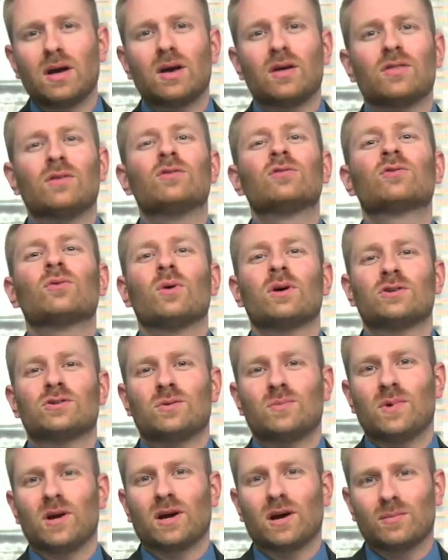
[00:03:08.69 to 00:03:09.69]
This
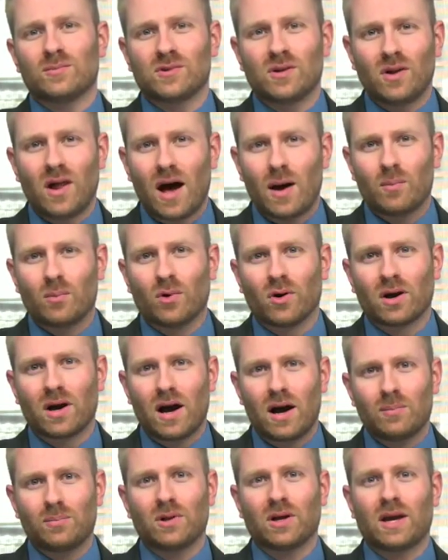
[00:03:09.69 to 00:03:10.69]
question becomes a lot more
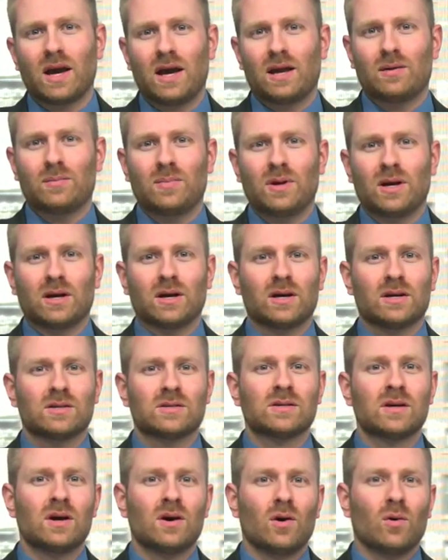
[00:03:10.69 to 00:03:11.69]
complicated
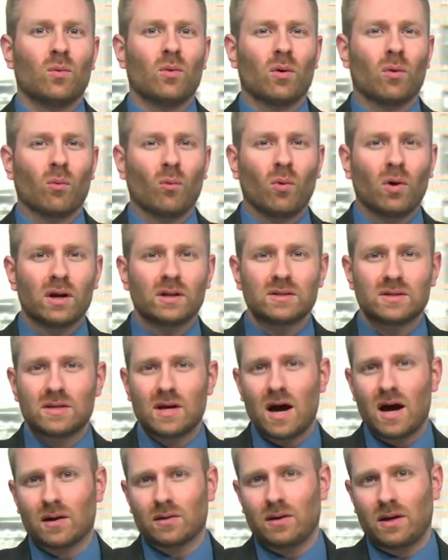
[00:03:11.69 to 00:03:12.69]
because when one
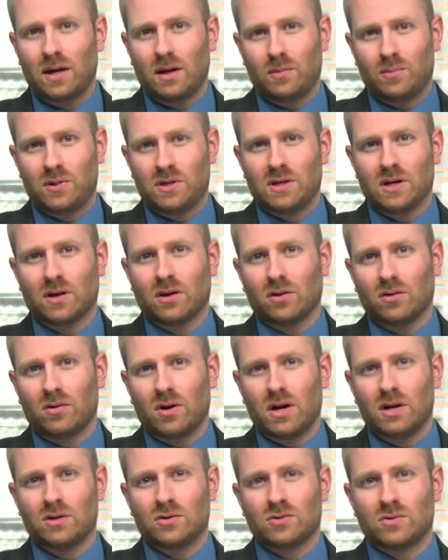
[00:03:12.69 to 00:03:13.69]
stock in a particular
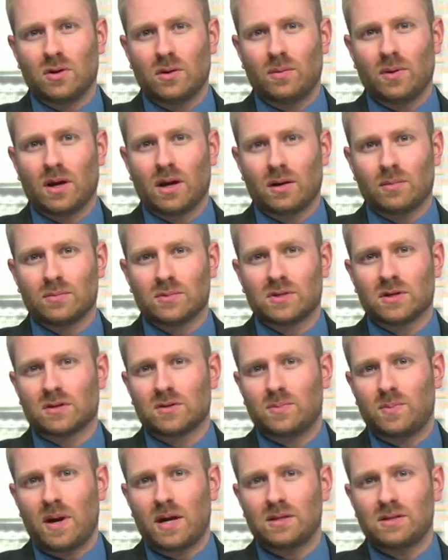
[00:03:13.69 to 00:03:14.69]
industry becomes
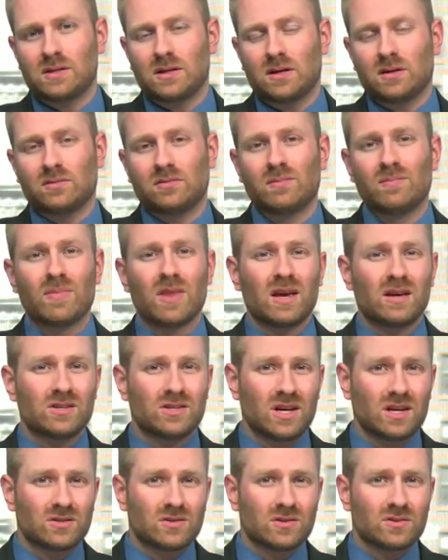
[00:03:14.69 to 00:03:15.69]
expensive,
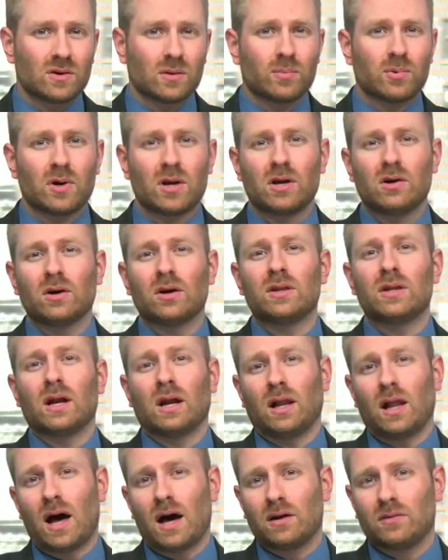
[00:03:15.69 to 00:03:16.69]
chances are pretty good that
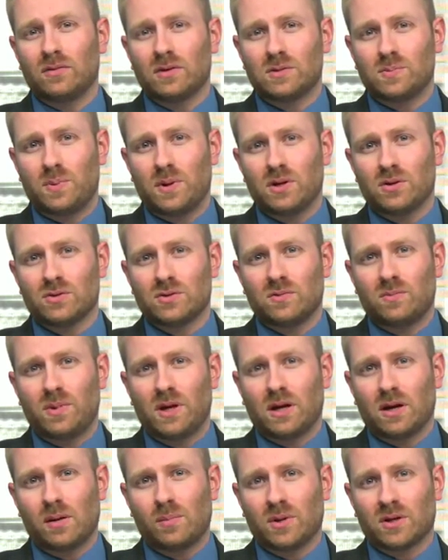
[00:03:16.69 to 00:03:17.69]
a lot of its peers have
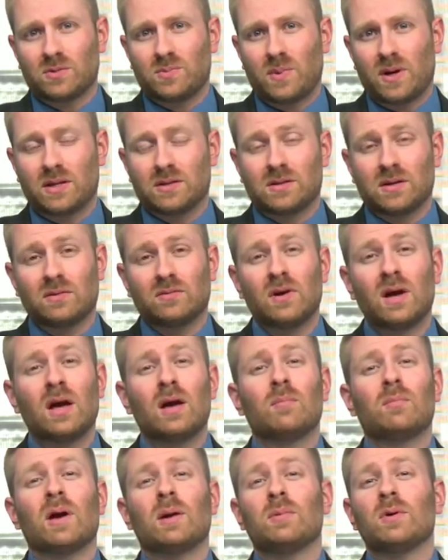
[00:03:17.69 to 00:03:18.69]
become expensive.
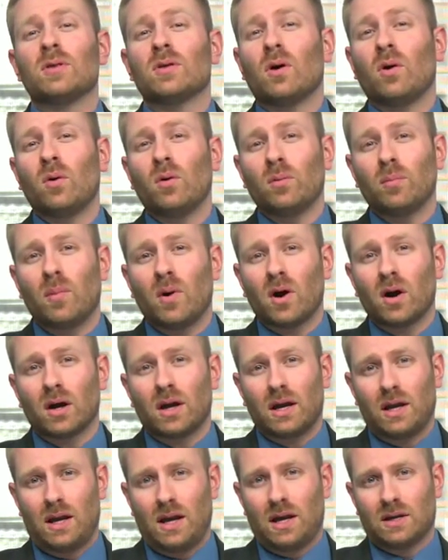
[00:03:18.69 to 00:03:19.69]
Maybe the whole
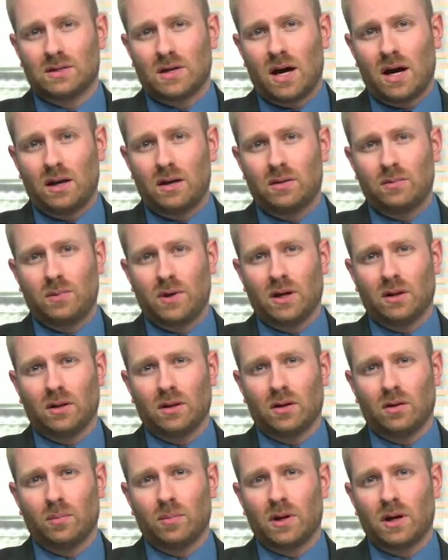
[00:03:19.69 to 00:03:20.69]
market has gotten to be a
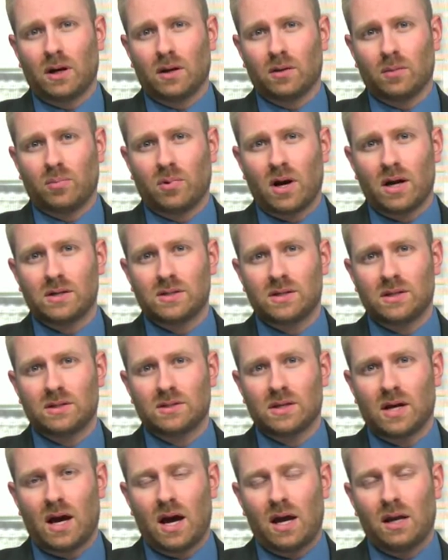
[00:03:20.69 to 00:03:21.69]
little bit on the pricey
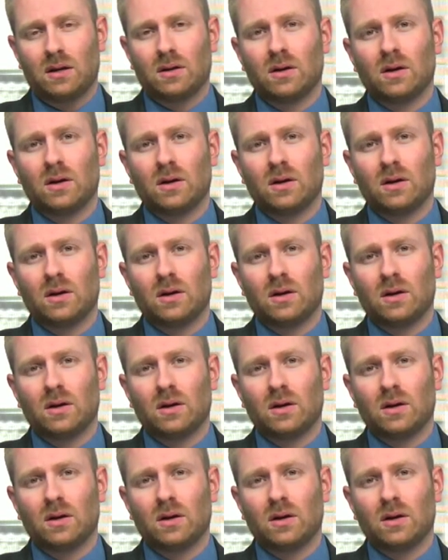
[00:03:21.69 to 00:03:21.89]
side.